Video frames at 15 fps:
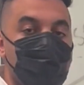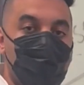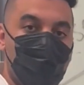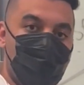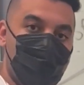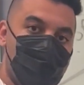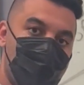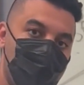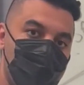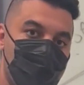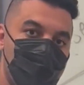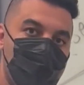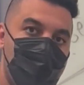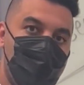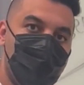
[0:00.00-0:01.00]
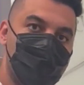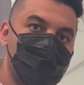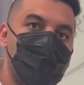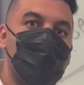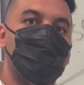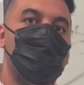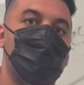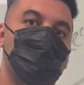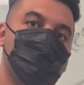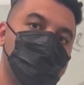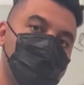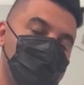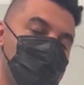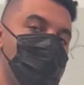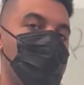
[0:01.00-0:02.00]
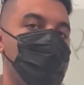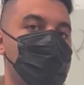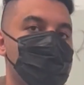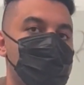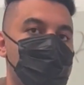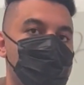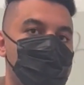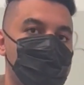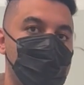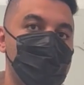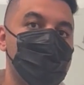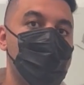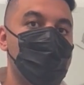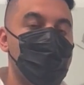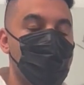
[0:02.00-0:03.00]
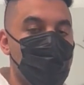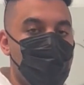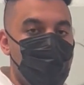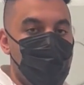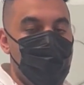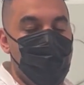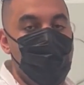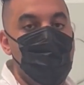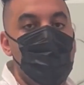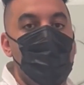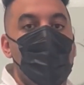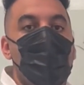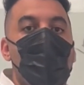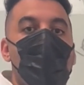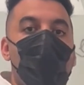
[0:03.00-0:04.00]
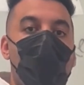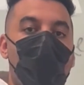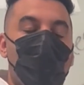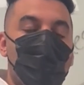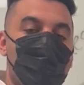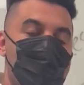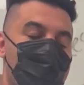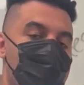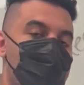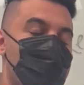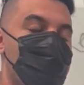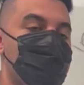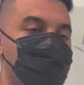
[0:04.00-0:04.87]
when we probe them with energy and take them to other excited states, and we want to learn how their